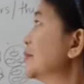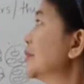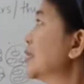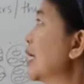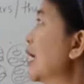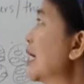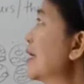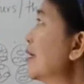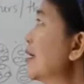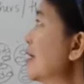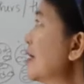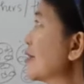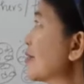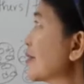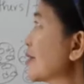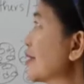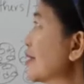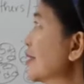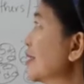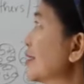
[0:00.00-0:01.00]

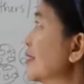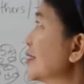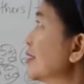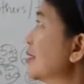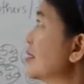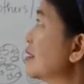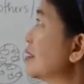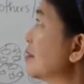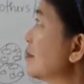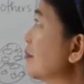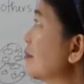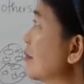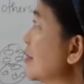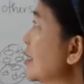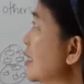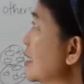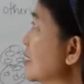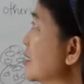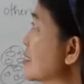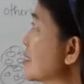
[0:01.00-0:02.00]
Another
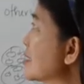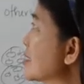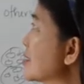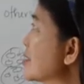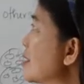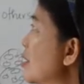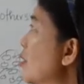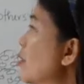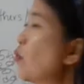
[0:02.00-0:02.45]
means